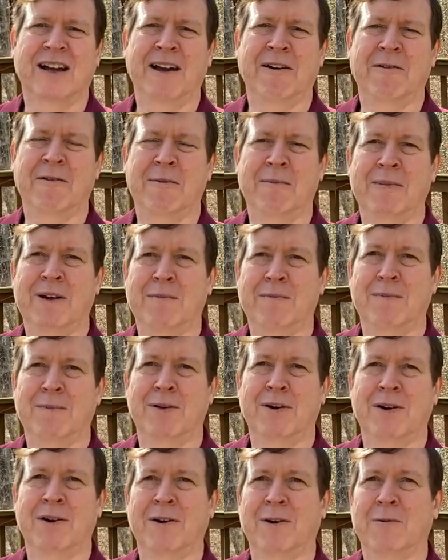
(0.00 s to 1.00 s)
I
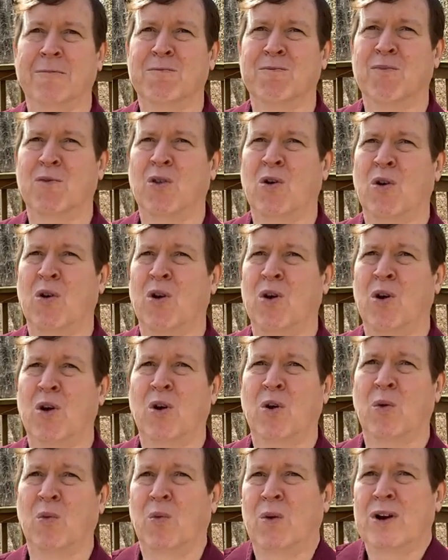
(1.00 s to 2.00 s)
remember
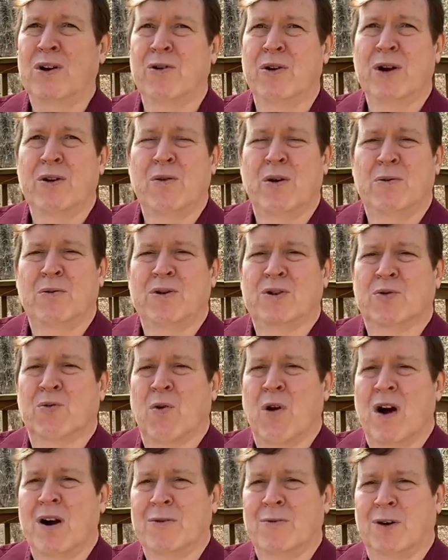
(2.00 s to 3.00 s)
wondering what was
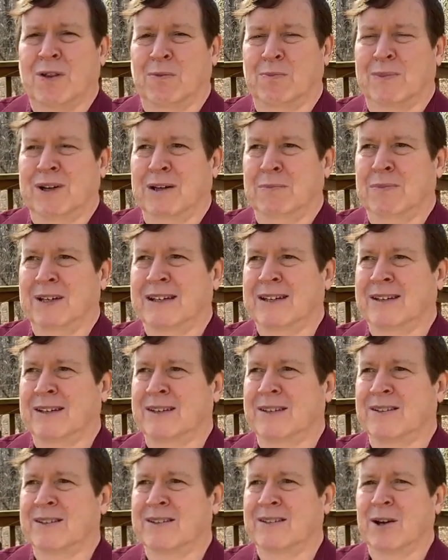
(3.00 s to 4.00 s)
wrong with me
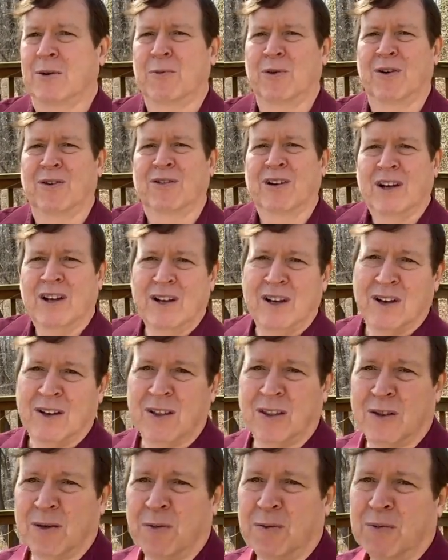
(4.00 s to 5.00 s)
because there were
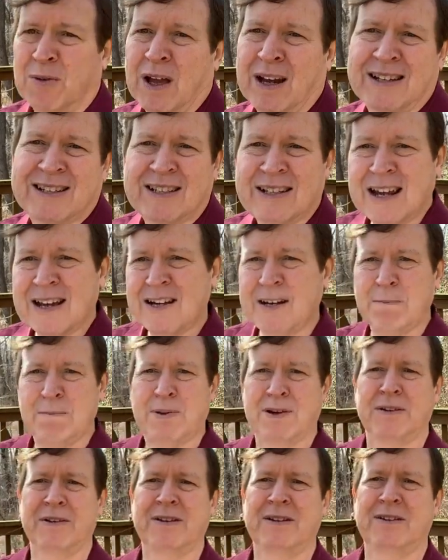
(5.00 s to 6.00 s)
extended
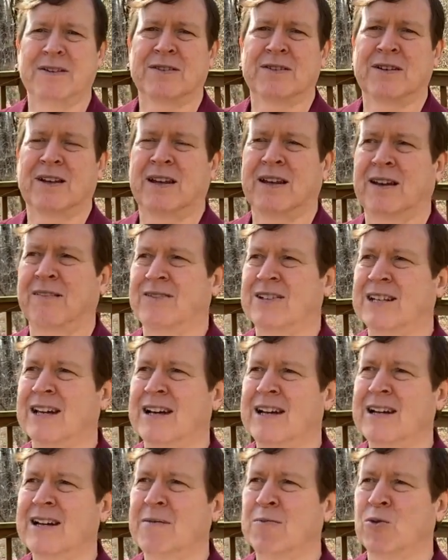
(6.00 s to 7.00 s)
periods of
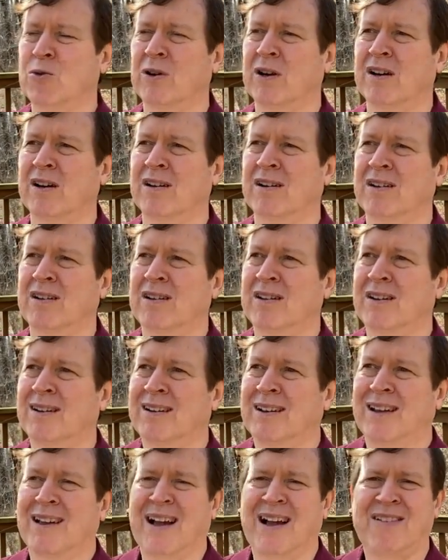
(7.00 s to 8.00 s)
time where
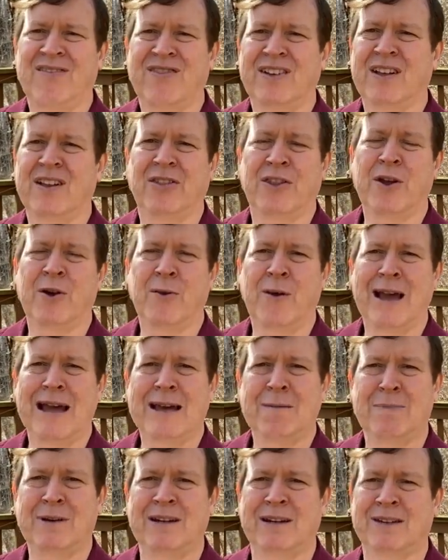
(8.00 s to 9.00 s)
I felt no
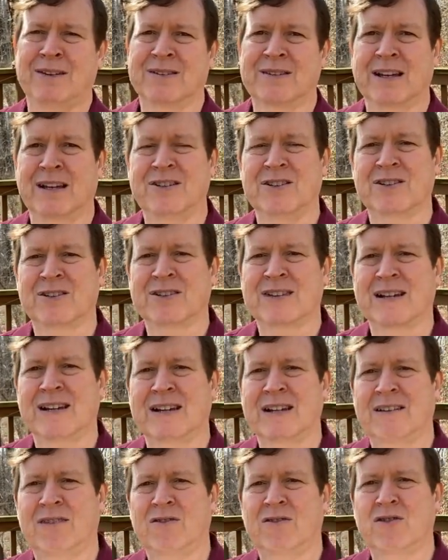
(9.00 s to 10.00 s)
happiness. I just
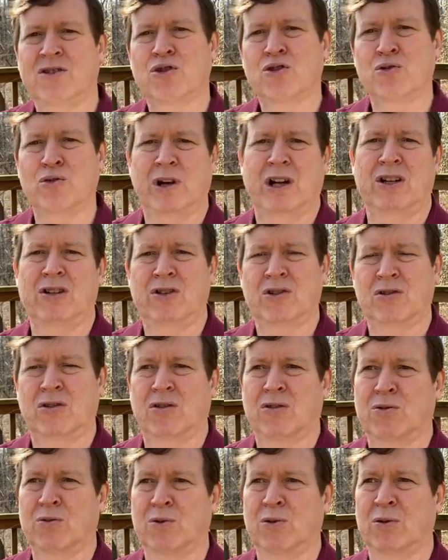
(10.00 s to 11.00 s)
kind of trudged
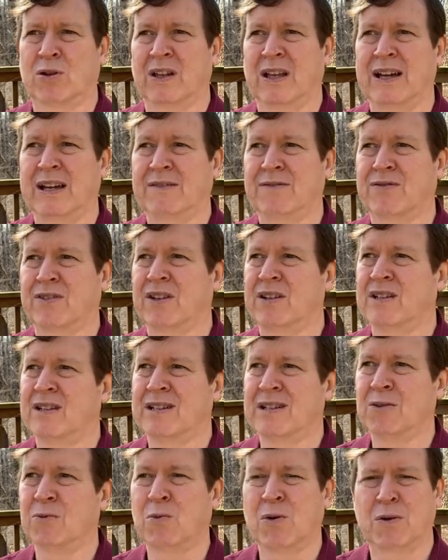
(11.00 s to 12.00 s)
through life and
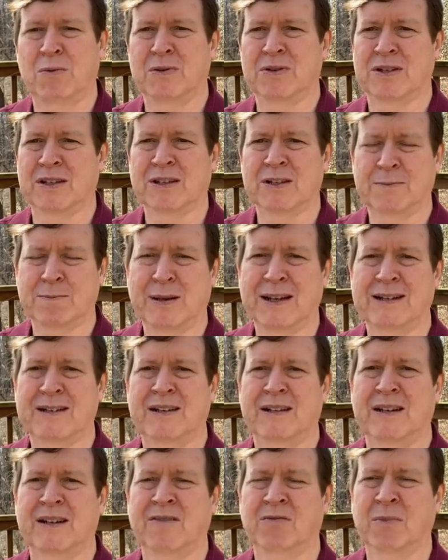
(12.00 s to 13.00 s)
did what was
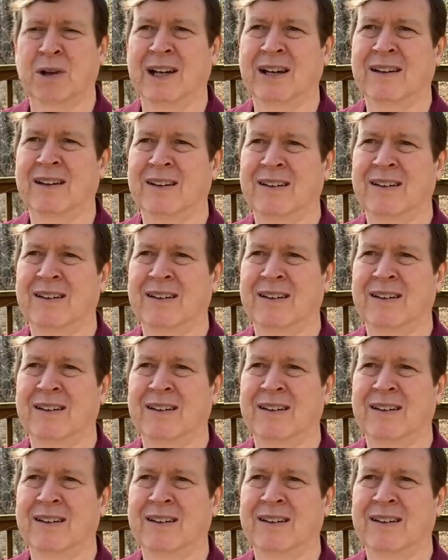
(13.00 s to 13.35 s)
expected of me.